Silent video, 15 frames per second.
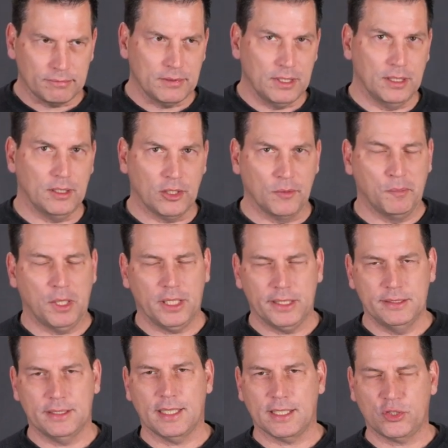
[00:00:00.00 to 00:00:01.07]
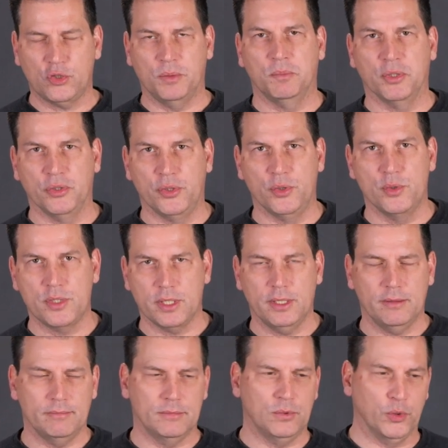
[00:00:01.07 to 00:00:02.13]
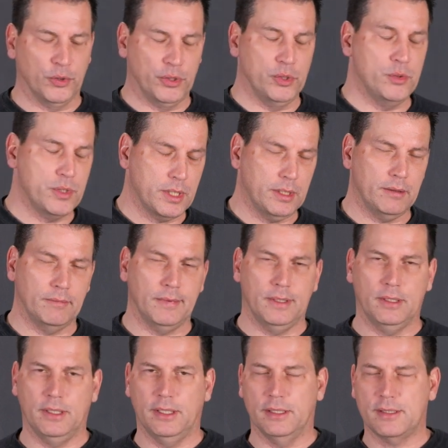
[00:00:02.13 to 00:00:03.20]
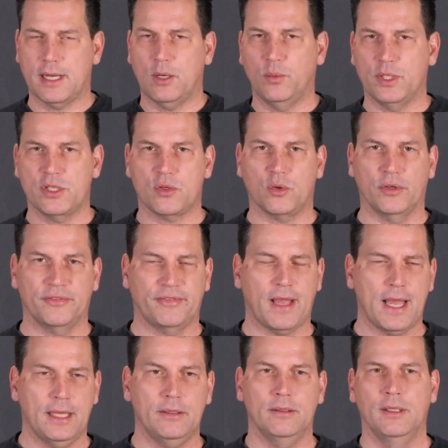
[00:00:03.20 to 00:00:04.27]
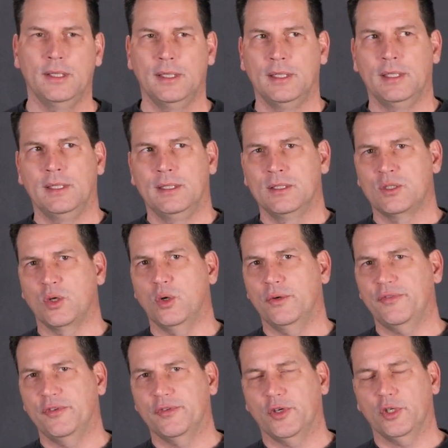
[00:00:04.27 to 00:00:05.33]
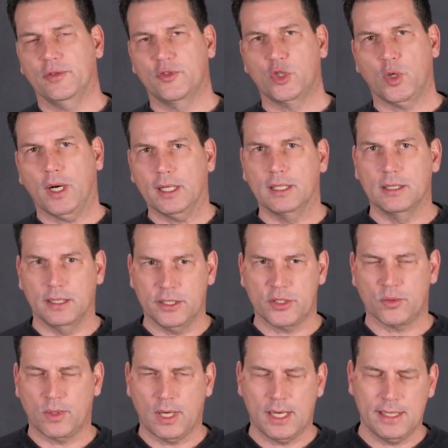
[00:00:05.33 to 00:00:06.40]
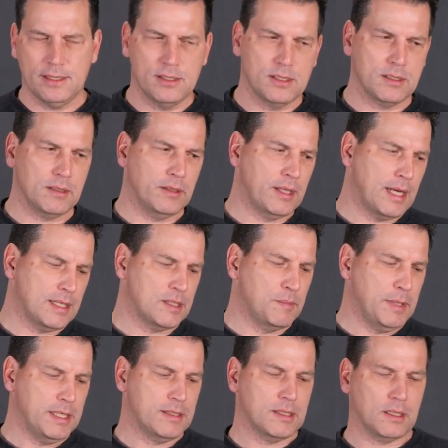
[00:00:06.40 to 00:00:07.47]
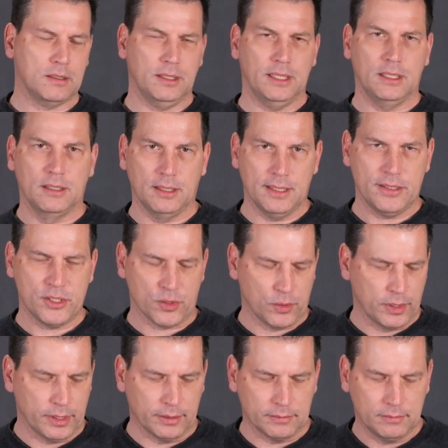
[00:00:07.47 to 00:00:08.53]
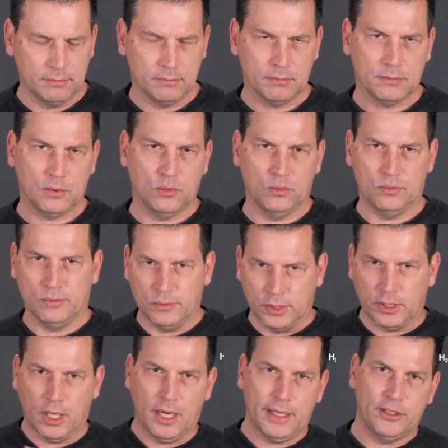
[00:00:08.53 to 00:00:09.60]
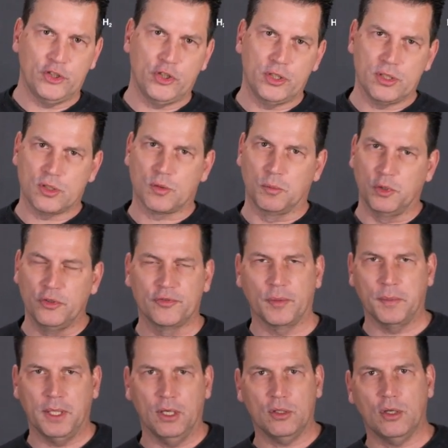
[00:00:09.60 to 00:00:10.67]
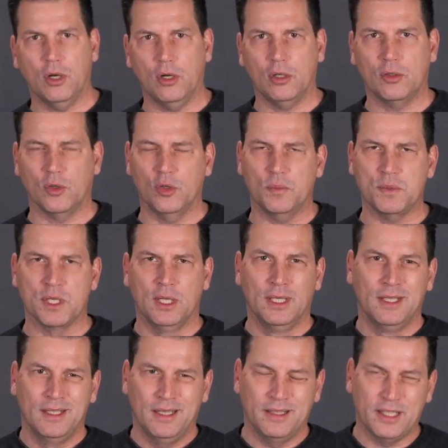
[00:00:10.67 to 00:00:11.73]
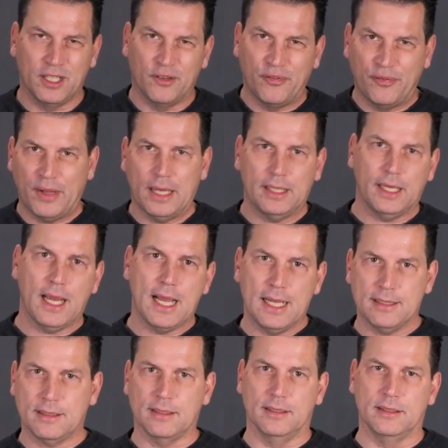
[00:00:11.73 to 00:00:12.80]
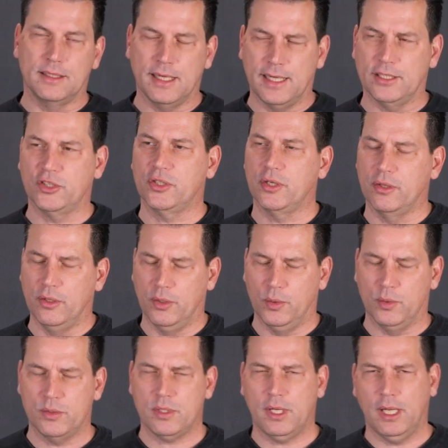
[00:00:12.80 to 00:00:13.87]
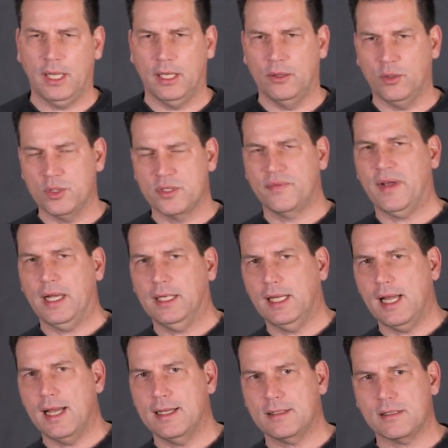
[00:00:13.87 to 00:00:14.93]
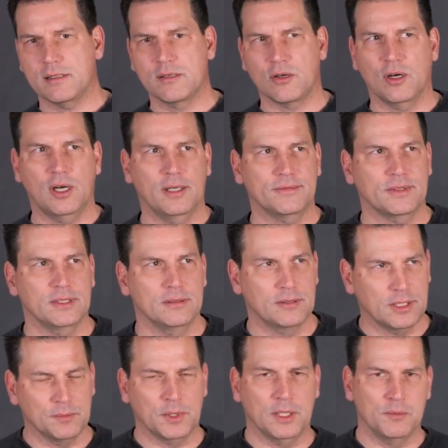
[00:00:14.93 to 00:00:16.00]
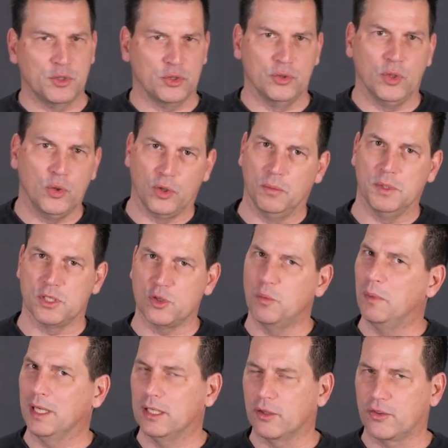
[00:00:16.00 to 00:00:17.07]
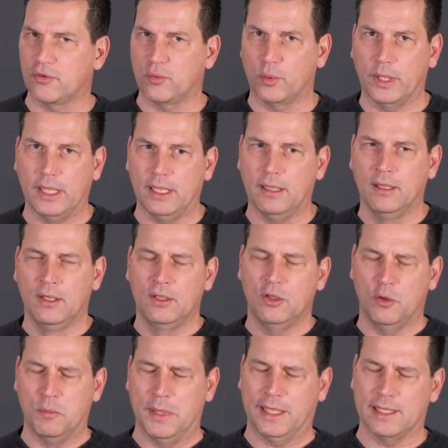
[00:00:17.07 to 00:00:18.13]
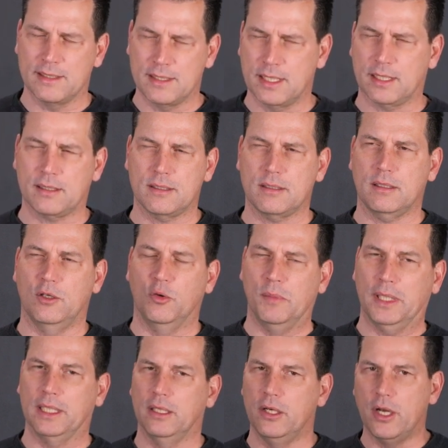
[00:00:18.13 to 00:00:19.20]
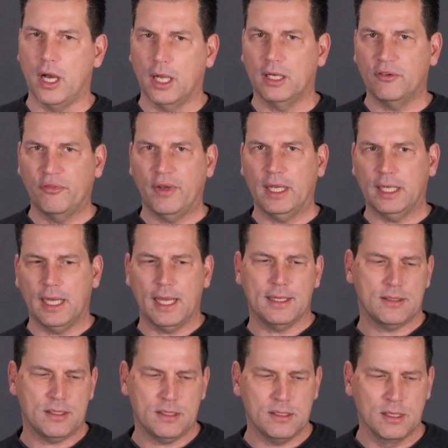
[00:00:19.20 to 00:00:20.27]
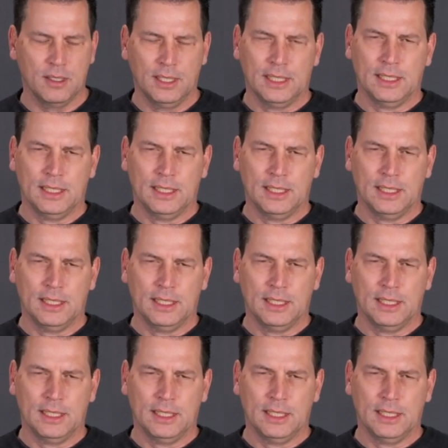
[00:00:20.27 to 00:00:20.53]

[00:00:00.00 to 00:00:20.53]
Uh, our bodies actually produce it or use it. It's how we store fat. So if you've heard of triglycerides, that's basically glycerin with the hydrogens removed from the alcohol groups, and then a fatty acid attached to those. And those fatty acids are often, sometimes you'll know them as omega three, omega six, and omega nine fatty acids.